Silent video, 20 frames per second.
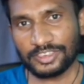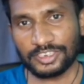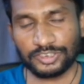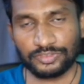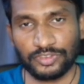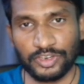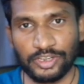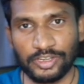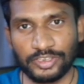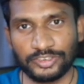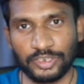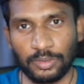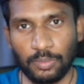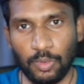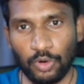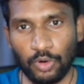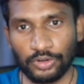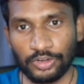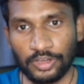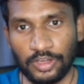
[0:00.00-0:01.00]
This video is
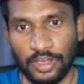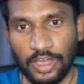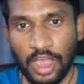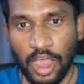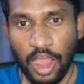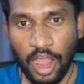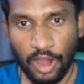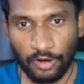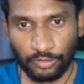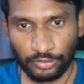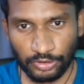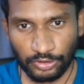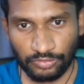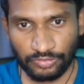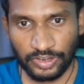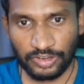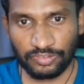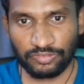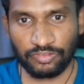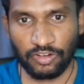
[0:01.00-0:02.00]
about how to
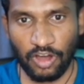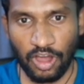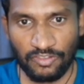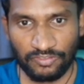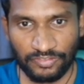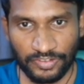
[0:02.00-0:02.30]
fill Form